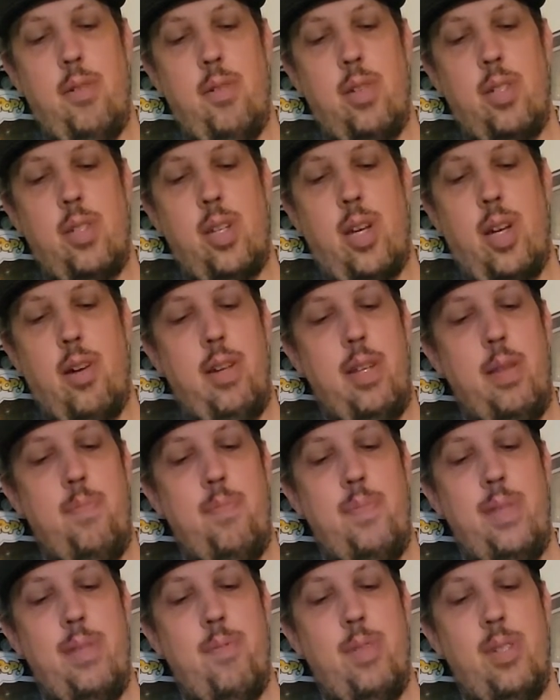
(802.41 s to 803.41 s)
Sorry,
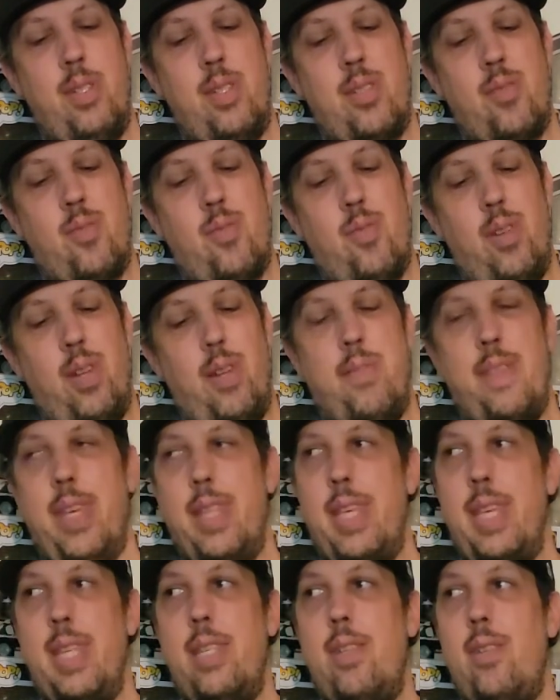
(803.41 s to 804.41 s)
The was just cool and
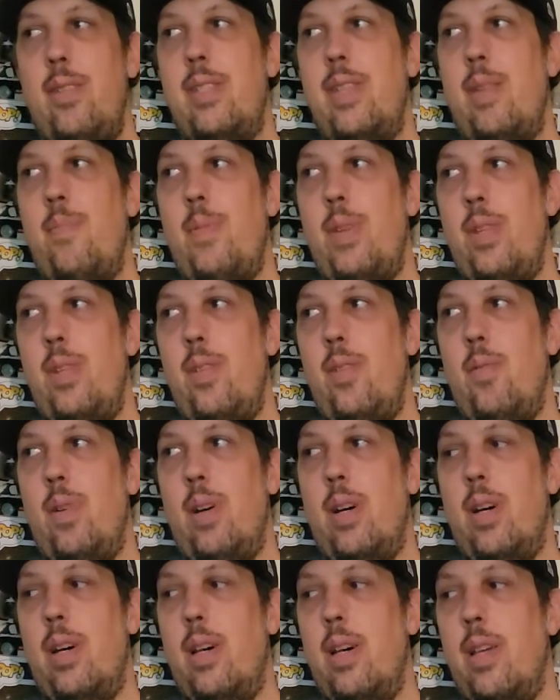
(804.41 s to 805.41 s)
everything. They did send me a new
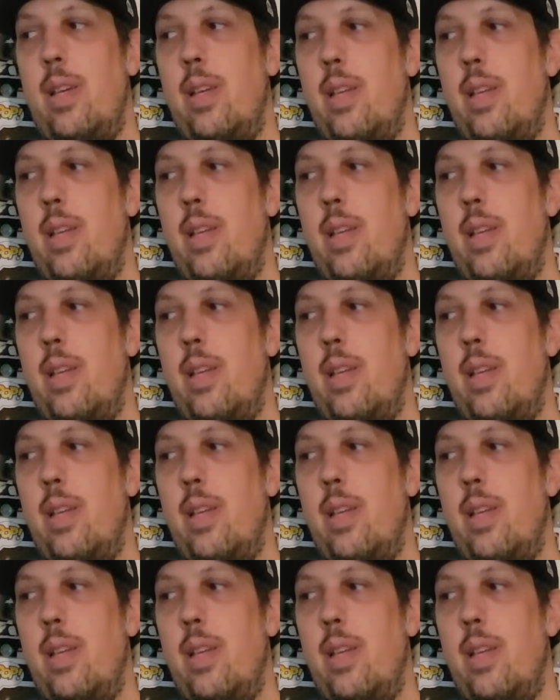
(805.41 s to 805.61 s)
uh,